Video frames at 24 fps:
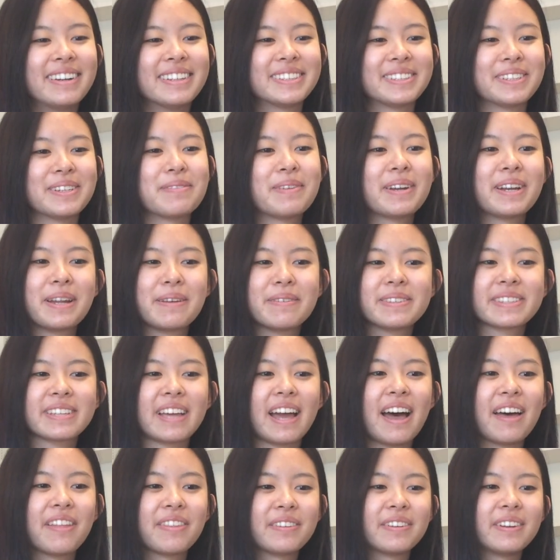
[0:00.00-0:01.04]
So my name is
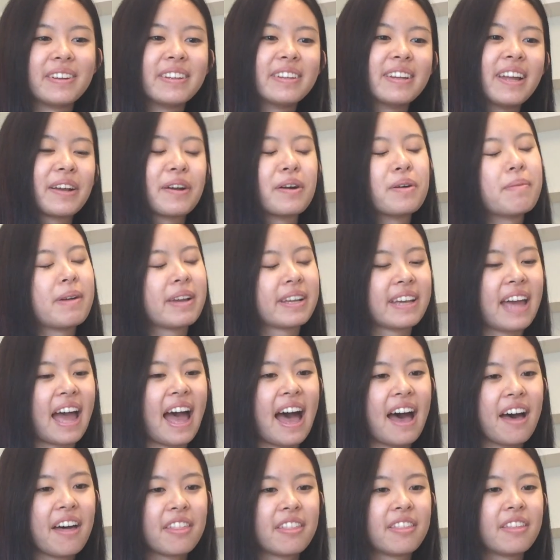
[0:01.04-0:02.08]
Catherine. I go by
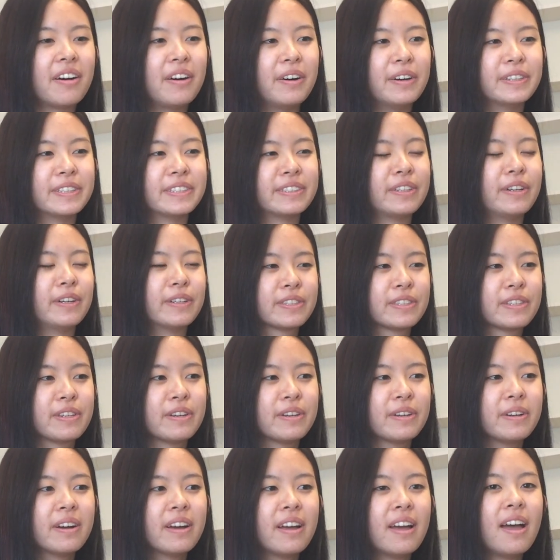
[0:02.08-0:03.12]
Cath
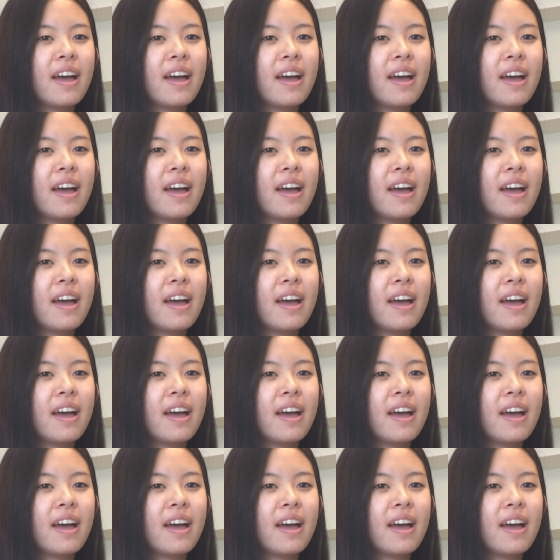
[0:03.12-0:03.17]
also.